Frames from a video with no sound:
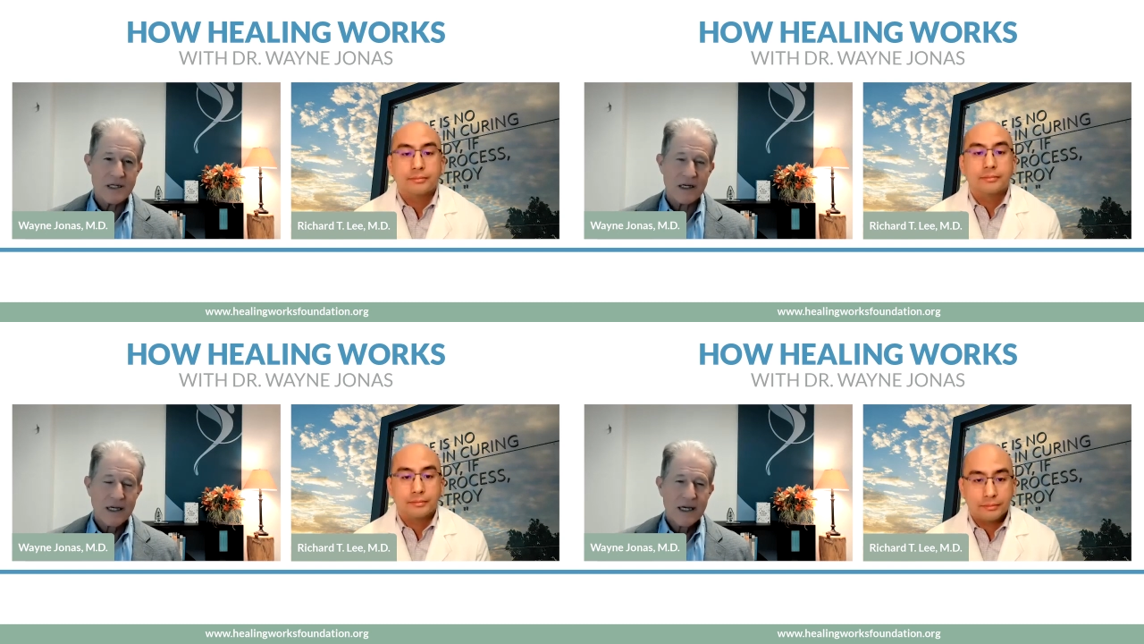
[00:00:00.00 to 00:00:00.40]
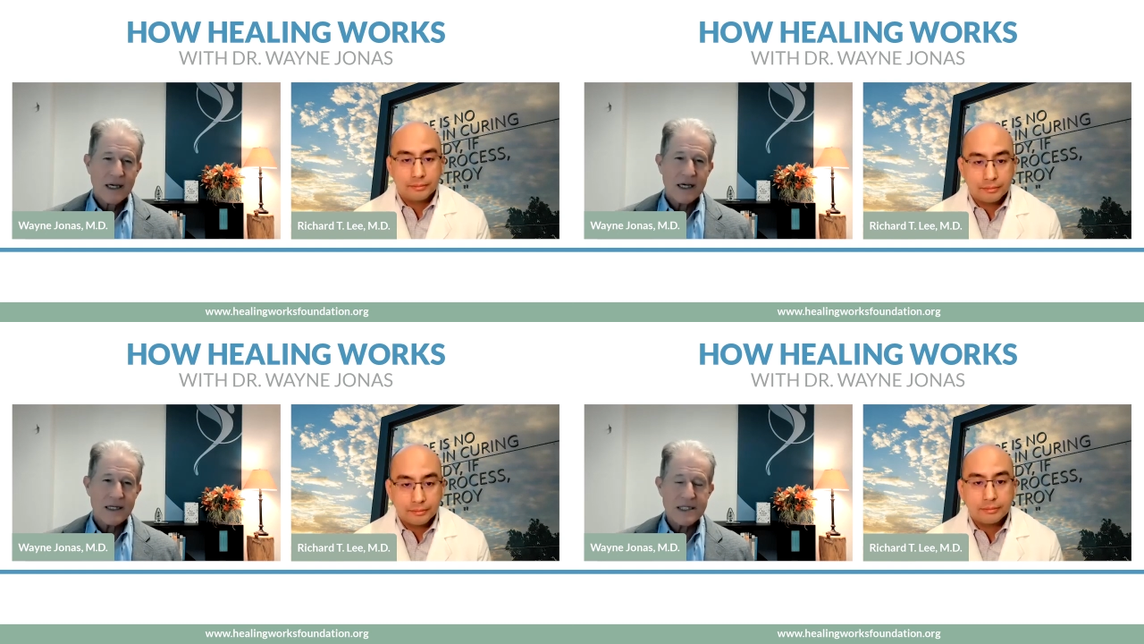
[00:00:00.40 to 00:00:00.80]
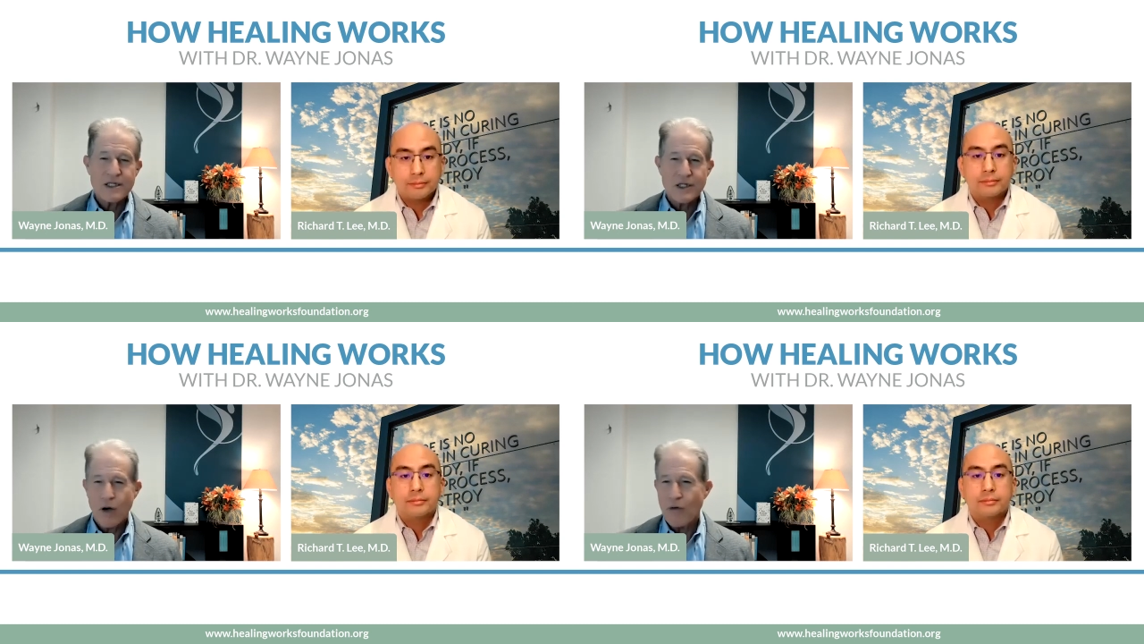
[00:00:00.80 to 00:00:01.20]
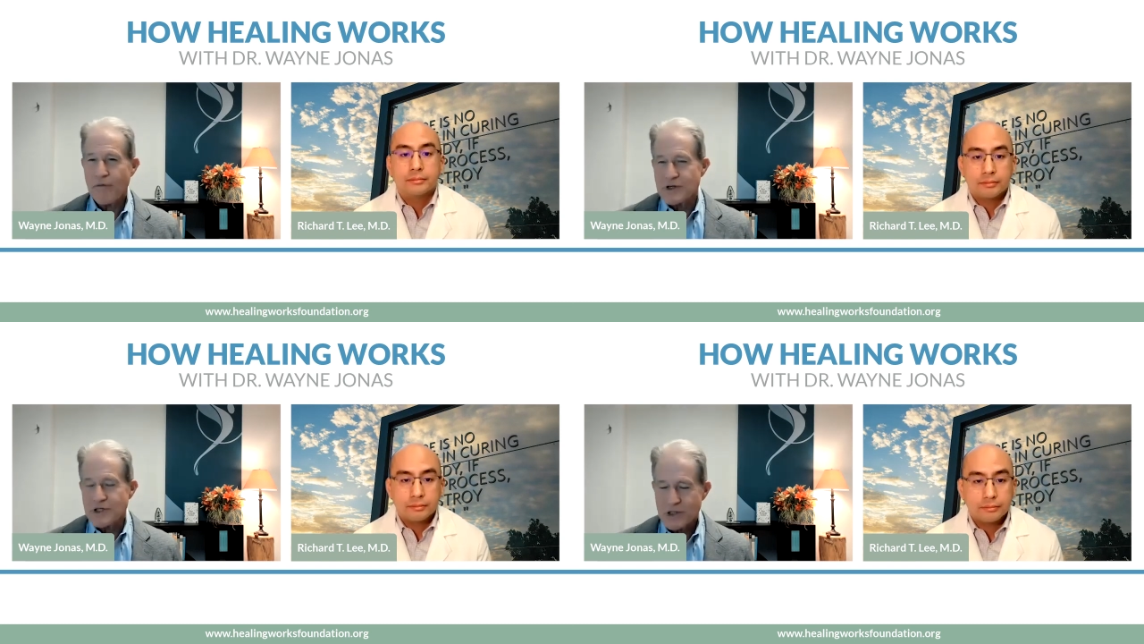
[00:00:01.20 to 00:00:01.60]
Speaker 1: Uh, I didn't know
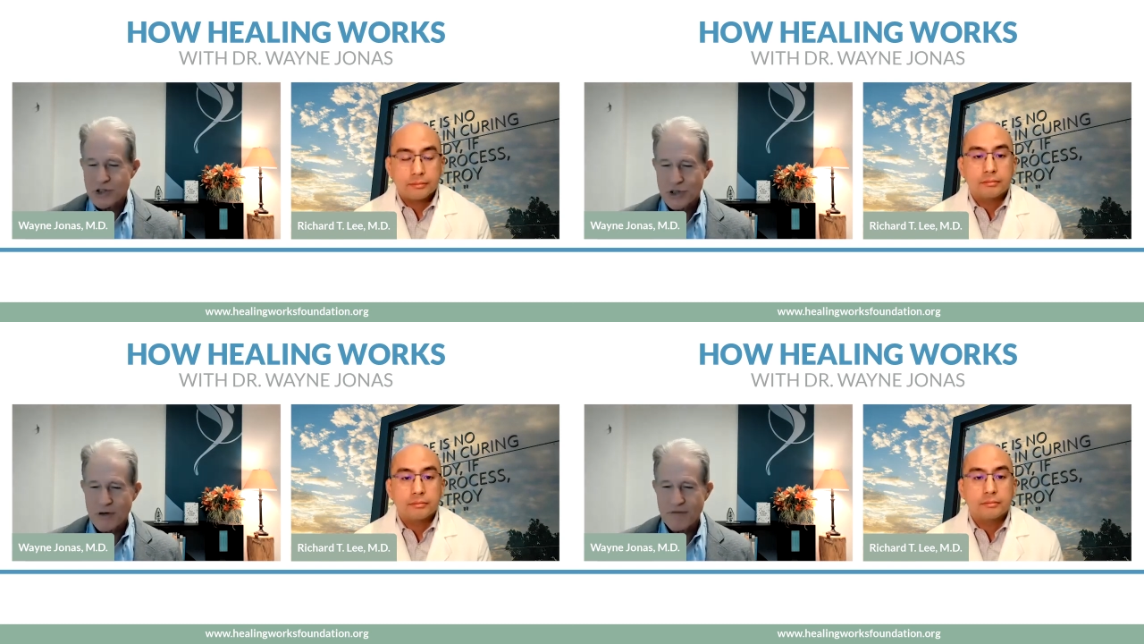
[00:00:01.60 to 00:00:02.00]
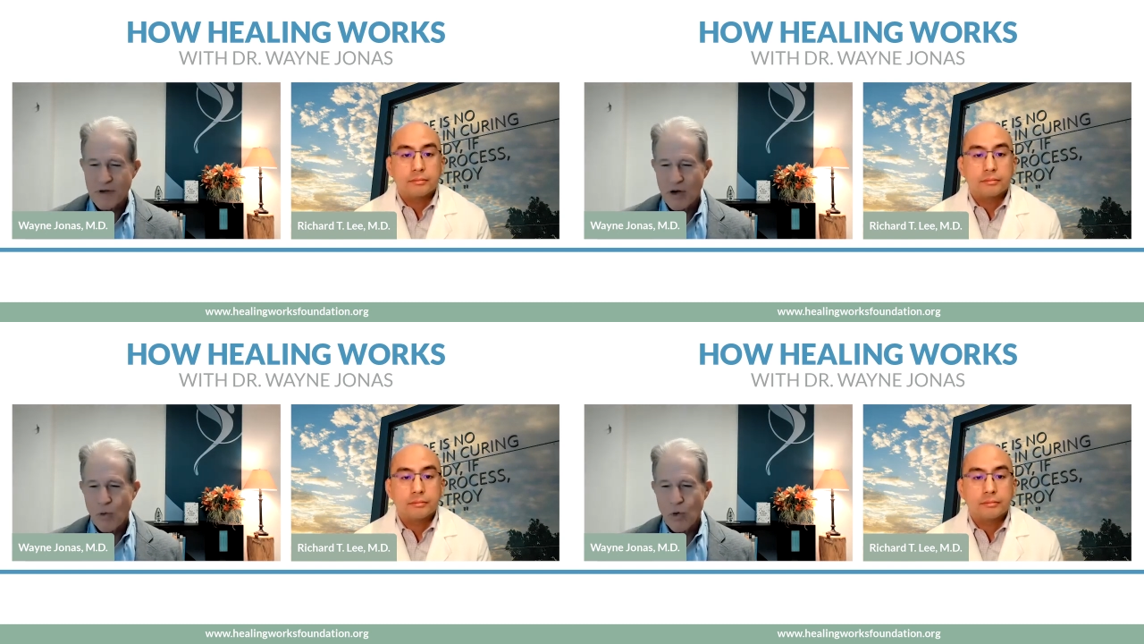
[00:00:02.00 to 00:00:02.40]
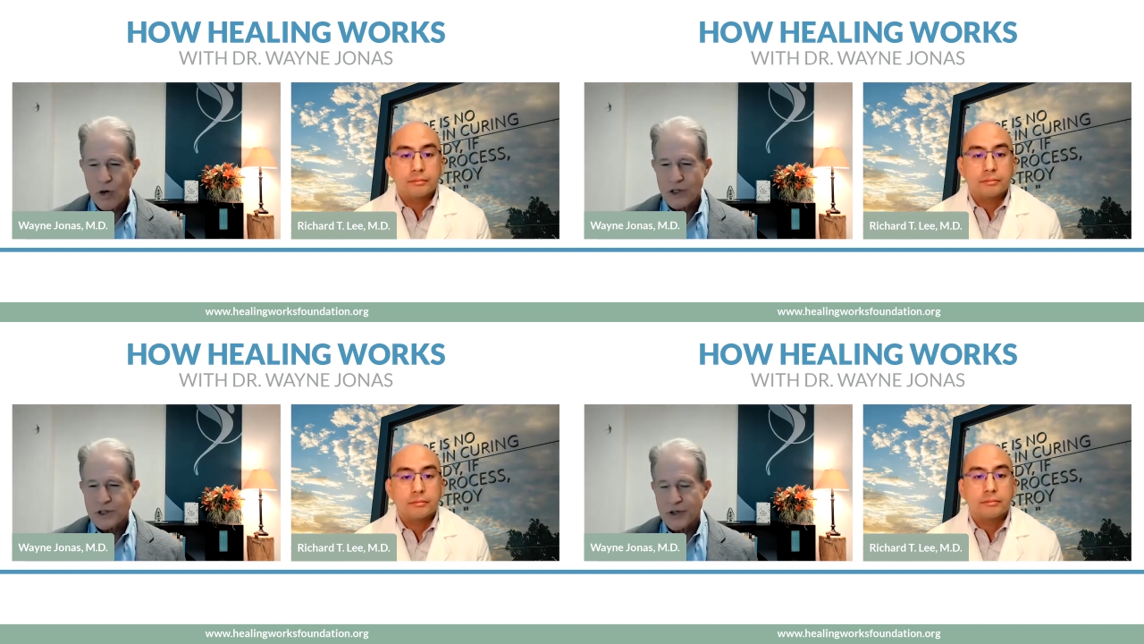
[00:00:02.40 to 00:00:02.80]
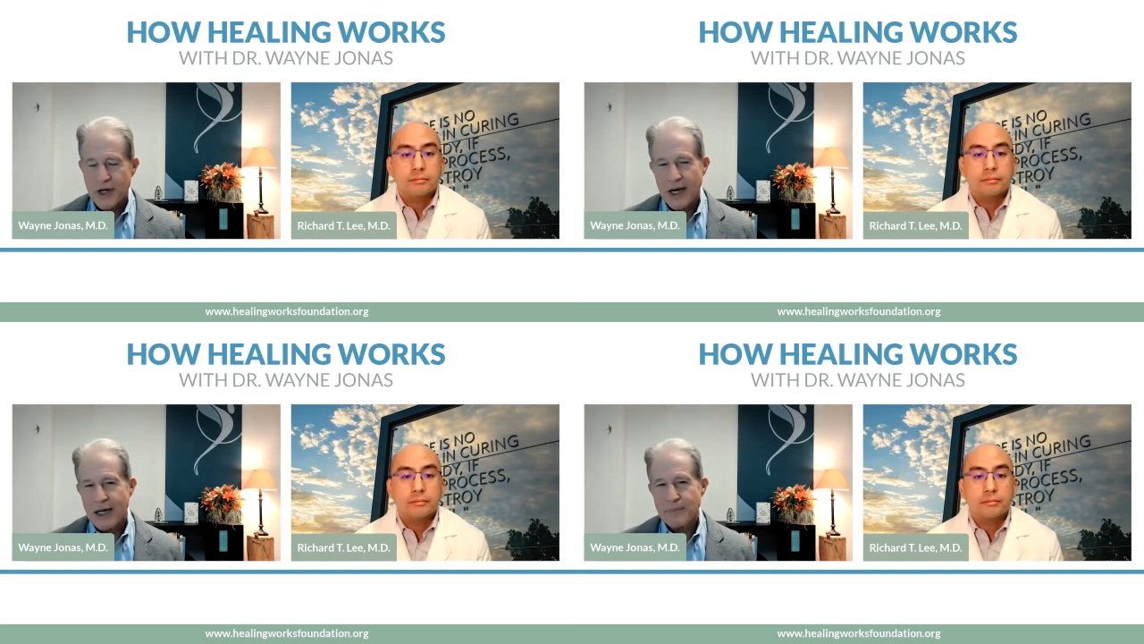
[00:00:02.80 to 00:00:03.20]
for sure if they all worked or
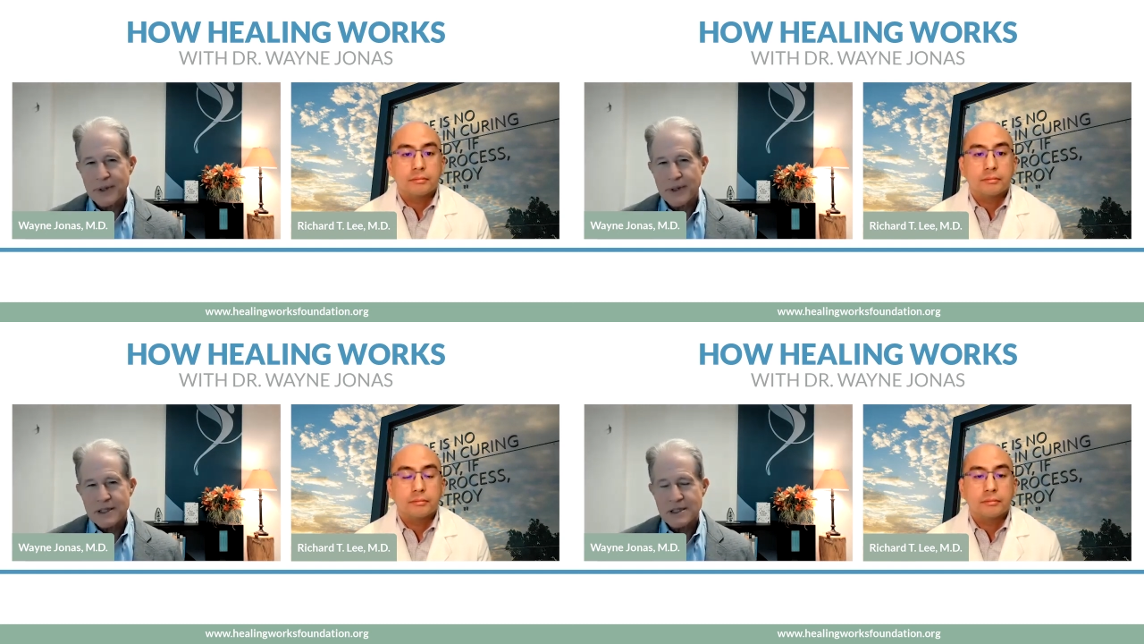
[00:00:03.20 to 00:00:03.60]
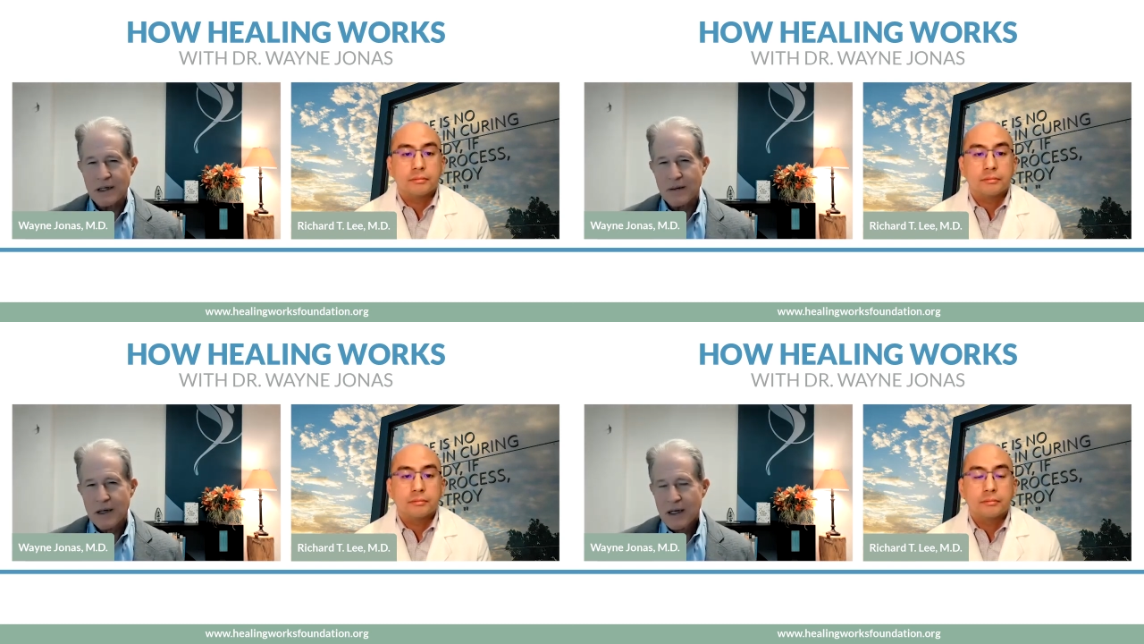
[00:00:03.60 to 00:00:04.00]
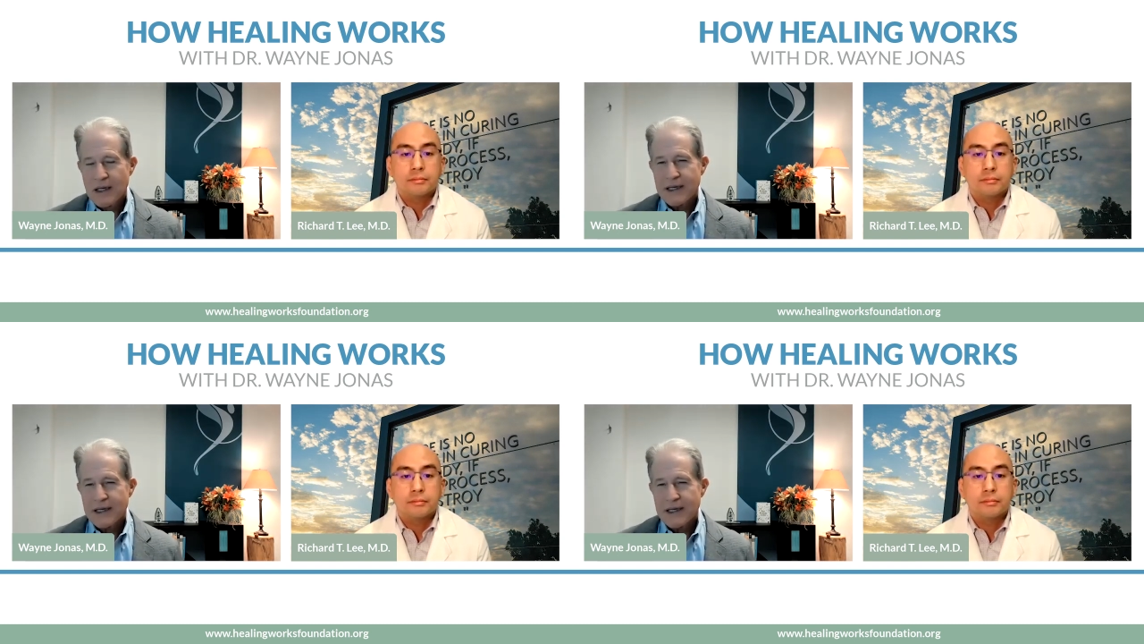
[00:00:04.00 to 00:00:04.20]
not, but uh,